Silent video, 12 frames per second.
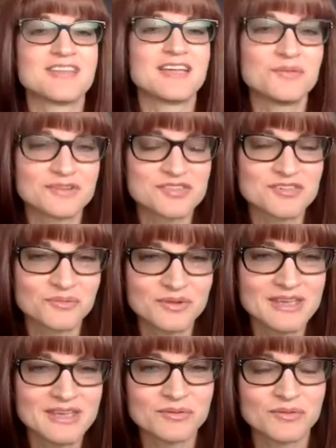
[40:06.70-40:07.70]
day once a
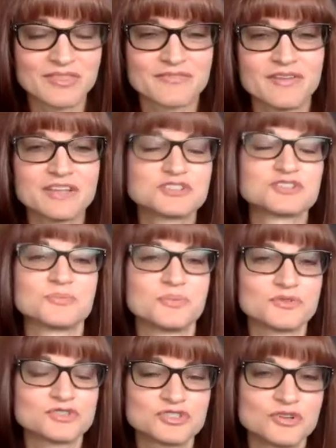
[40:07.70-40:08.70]
week with
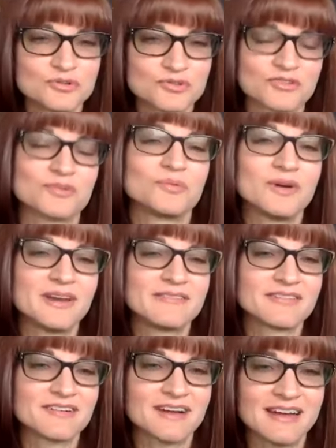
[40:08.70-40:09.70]
vegetable juice or whatever,